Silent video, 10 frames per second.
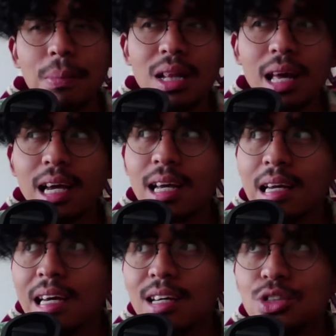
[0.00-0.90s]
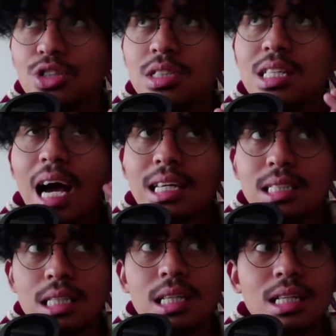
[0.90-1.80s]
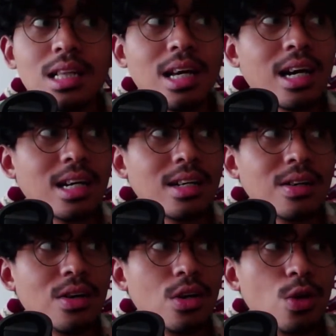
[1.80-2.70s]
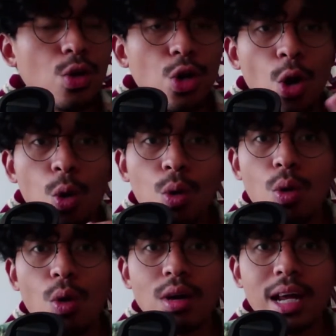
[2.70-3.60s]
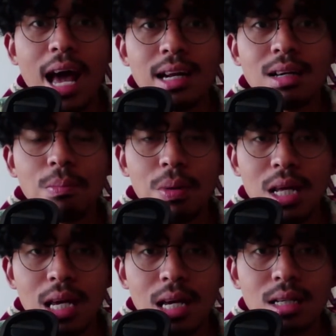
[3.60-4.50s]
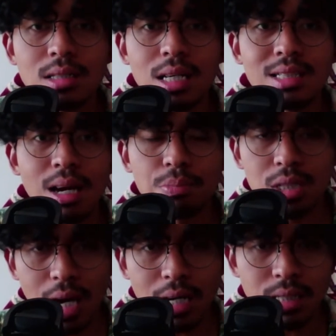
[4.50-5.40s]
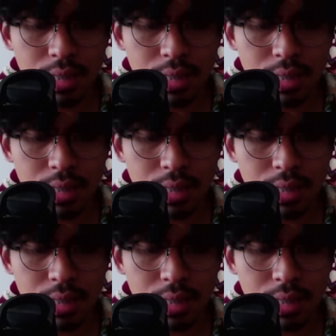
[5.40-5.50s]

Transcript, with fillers: But like just the idea that no organic beings except us